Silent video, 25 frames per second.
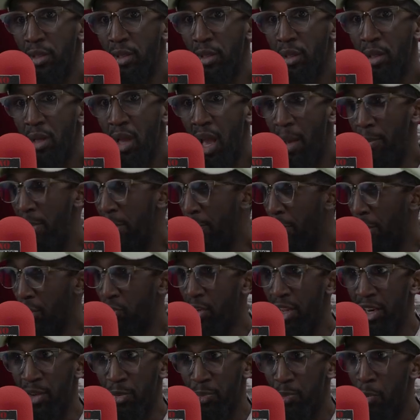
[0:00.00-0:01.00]
Yeah. And people are
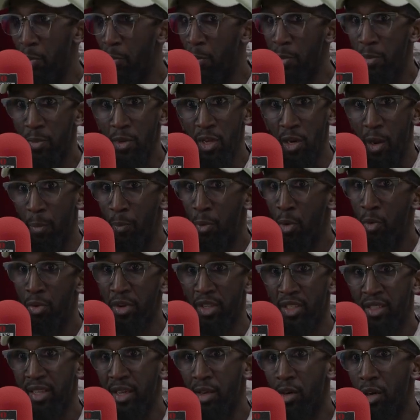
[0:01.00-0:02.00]
trying to, you know, pull
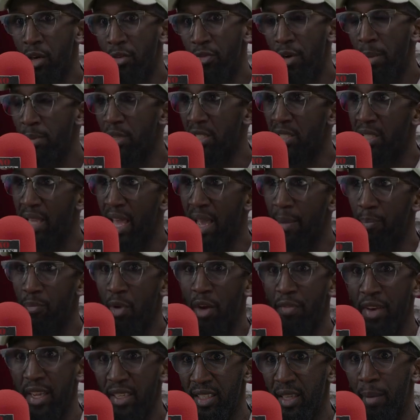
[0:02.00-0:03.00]
the snake off. I'm just like,
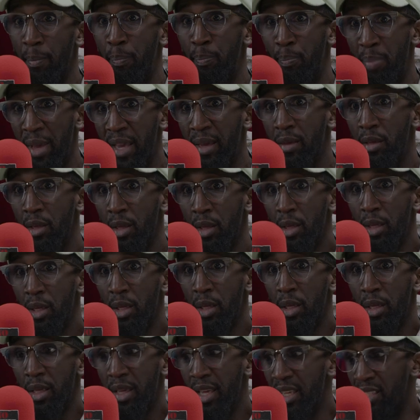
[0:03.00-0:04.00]
bruv, that's a big,
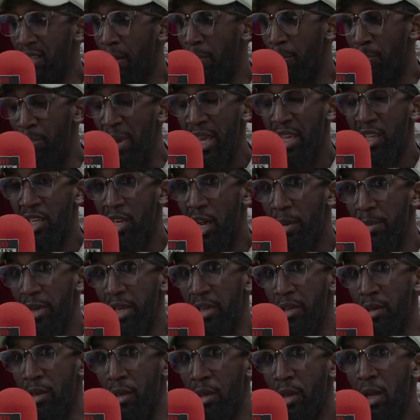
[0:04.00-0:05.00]
he's a big, you know what I
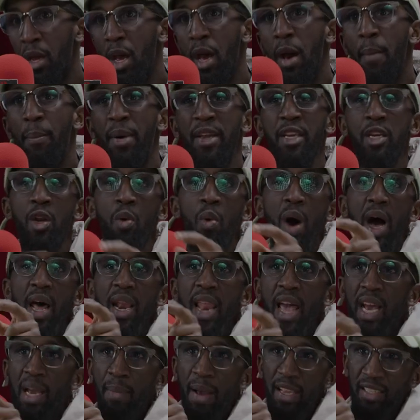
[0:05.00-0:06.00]
mean? But you know what I
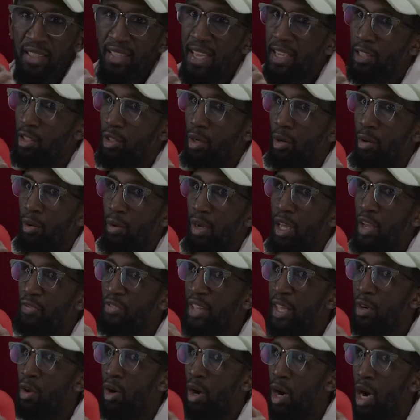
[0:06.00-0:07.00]
like about snakes, though? If
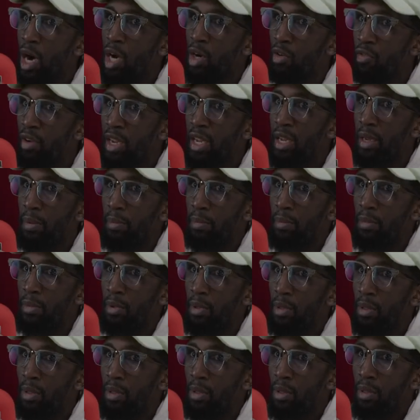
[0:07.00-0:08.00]
they're not hungry,
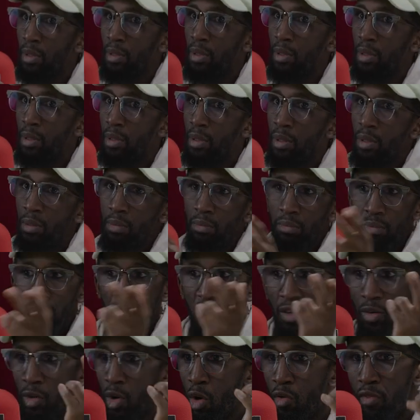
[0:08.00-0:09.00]

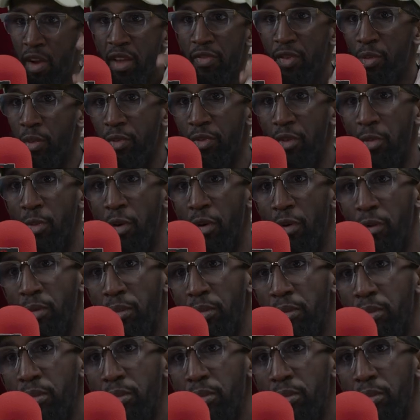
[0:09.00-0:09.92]
they'll go raving with you, bro.